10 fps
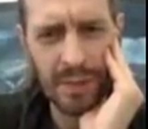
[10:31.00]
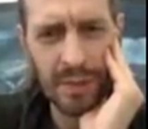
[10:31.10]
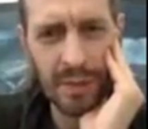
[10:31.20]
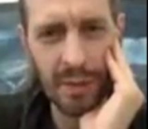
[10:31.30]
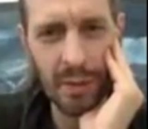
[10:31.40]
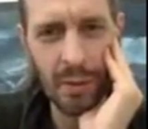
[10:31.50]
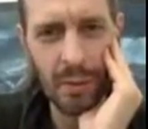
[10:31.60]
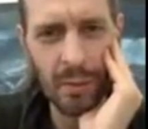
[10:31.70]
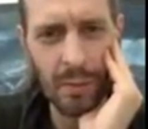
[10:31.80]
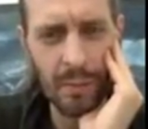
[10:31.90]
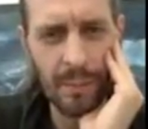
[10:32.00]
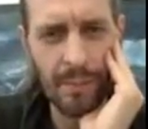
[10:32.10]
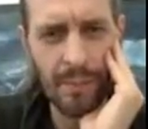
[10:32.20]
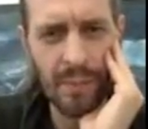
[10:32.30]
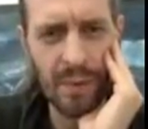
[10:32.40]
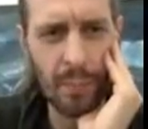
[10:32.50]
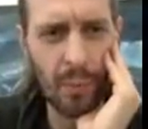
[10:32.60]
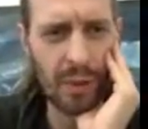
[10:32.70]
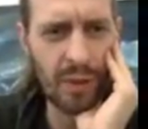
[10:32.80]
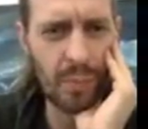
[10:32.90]
So the
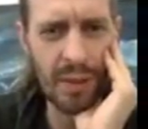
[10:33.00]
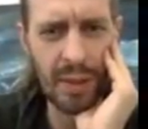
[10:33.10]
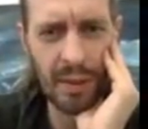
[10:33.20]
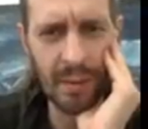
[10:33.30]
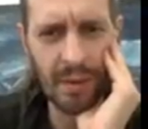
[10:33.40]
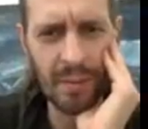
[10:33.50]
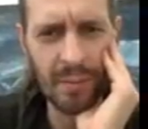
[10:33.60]
point being